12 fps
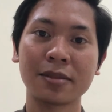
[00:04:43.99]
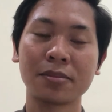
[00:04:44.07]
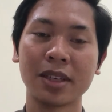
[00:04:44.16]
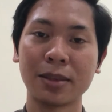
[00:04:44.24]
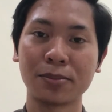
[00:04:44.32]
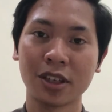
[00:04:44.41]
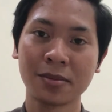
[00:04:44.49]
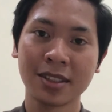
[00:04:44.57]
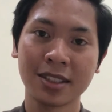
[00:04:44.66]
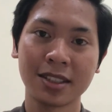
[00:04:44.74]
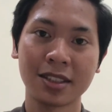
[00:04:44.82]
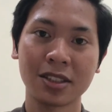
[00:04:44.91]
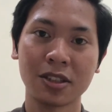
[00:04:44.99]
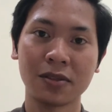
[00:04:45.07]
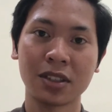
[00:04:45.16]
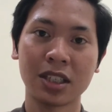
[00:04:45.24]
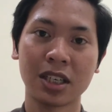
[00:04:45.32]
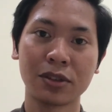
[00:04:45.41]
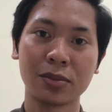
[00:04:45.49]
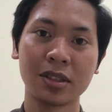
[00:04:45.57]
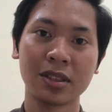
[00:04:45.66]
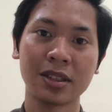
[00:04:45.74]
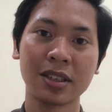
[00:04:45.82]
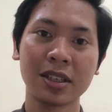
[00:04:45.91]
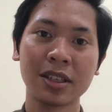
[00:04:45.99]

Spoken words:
by the promises of the government